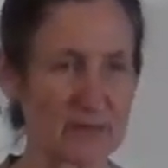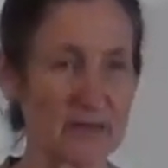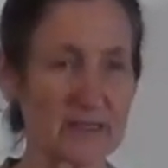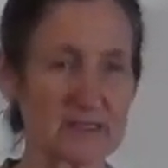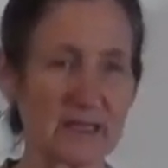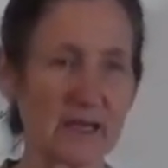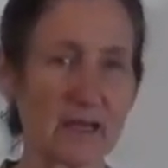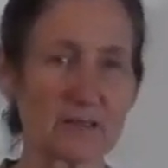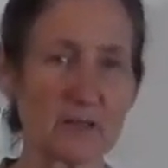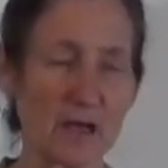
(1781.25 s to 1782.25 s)
The next day
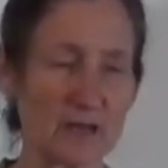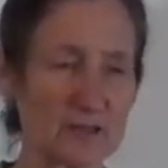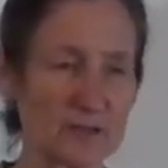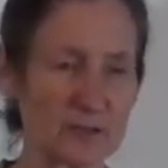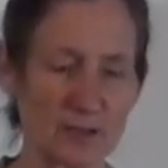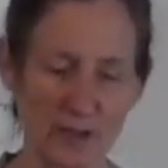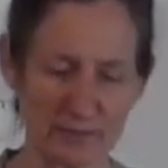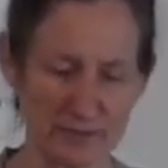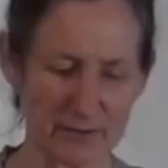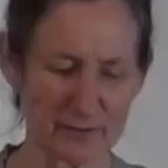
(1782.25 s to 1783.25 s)
I, I took it
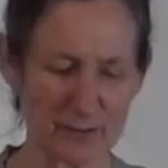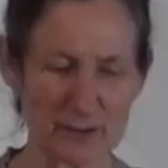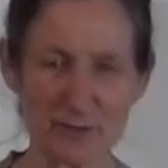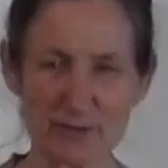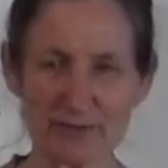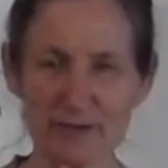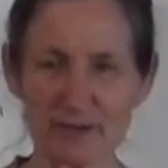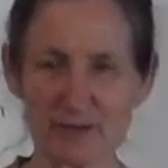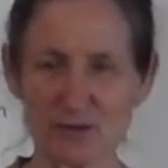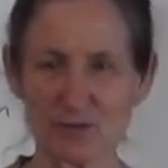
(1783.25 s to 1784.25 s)
off and of course my
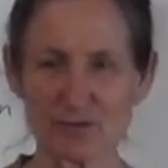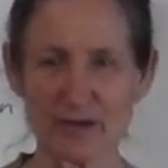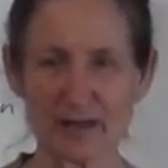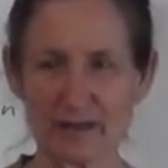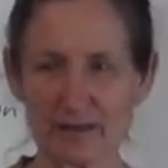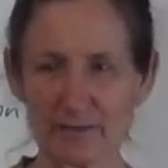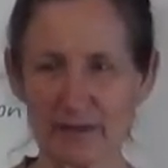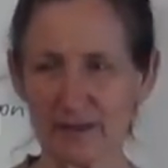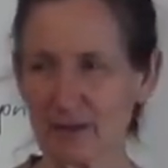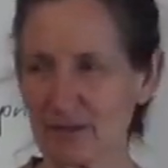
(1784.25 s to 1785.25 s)
fingers all wrinkly,
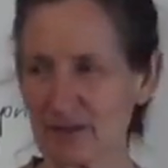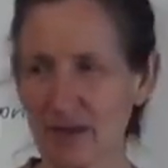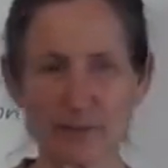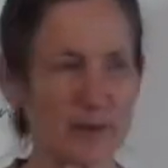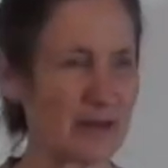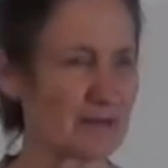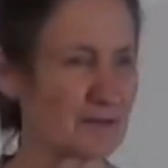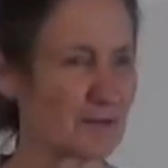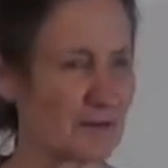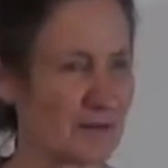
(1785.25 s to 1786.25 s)
but there was no pain
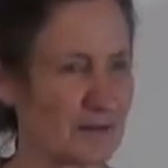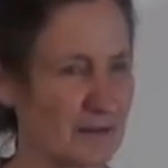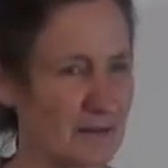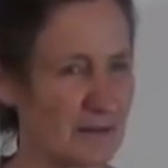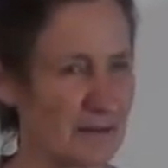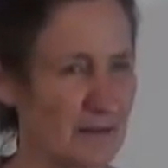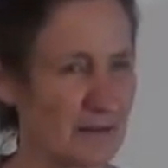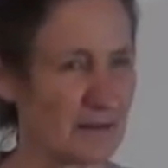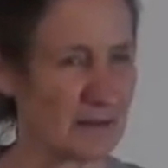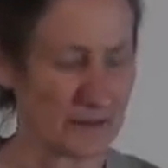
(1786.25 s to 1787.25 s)
at all.
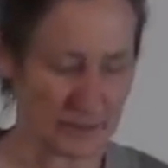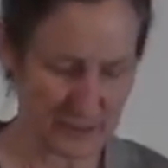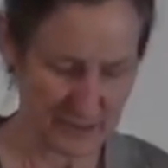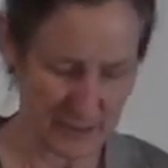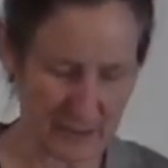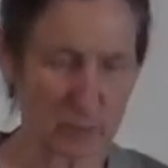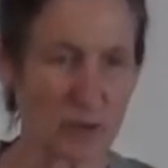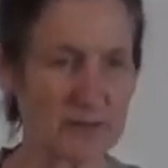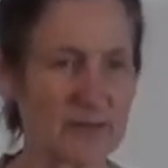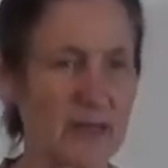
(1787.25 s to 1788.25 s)
You see,
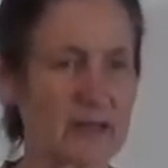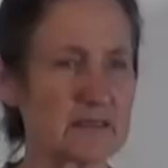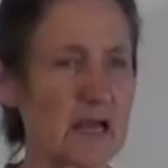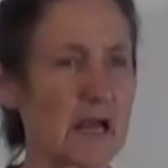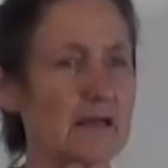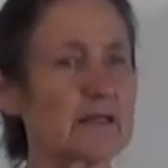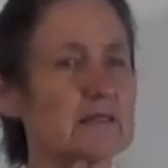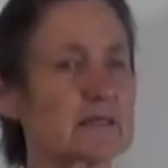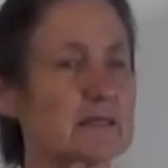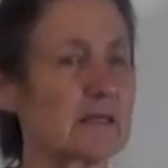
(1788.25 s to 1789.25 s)
what that had done
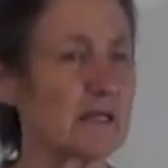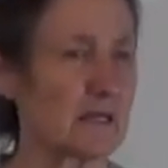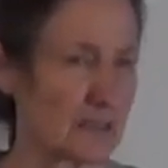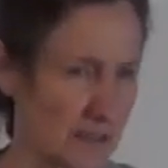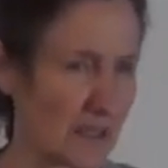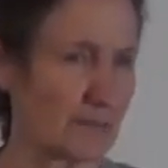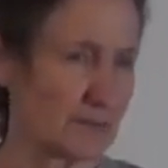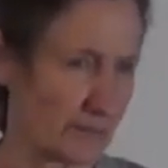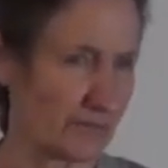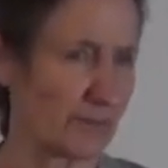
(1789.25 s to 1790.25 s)
is it, it had
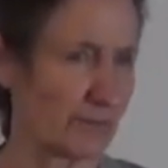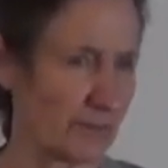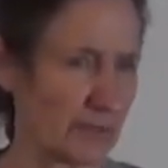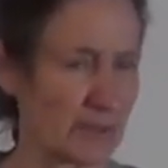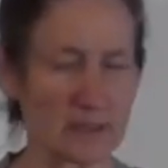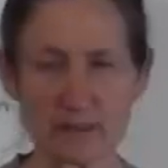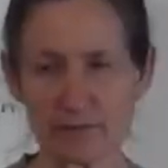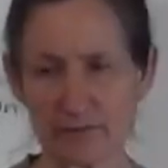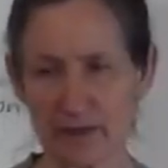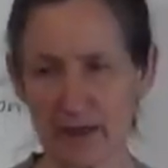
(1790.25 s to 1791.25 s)
kept it from being
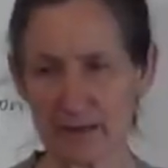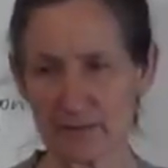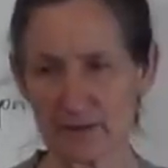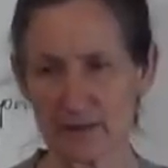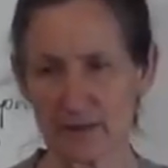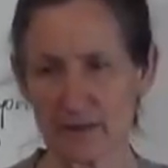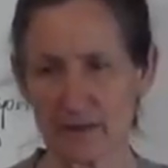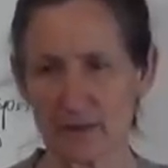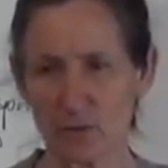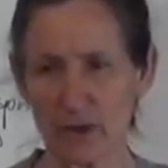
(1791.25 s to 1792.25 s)
inflamed.
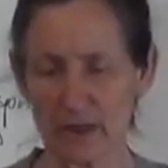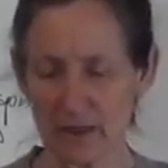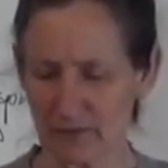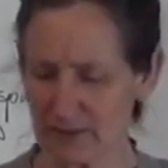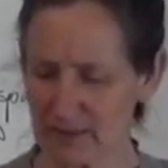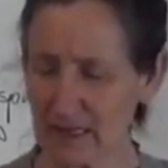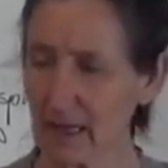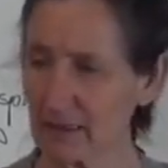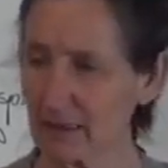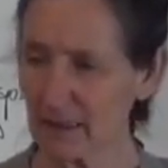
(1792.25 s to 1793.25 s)
When, if it
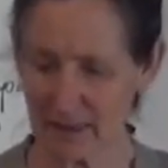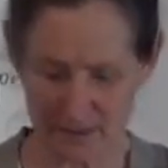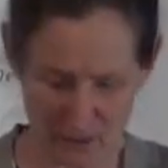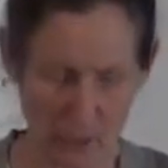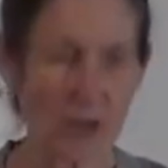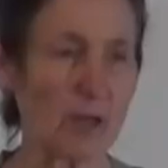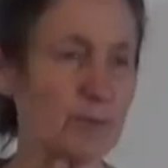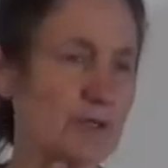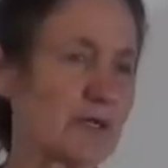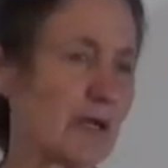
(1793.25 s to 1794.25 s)
started to get sore, I
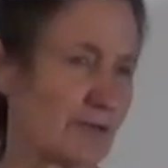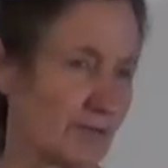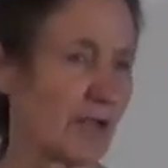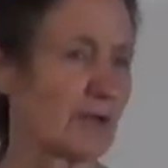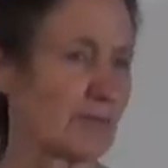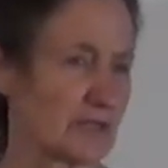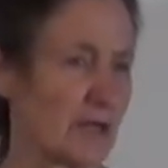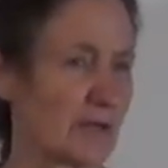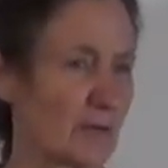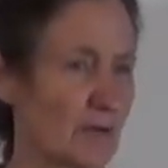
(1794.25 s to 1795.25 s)
put another grated
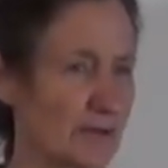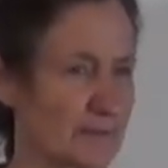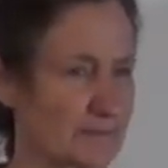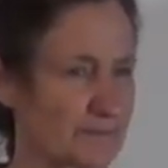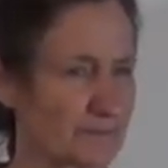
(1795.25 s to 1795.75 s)
potato on it.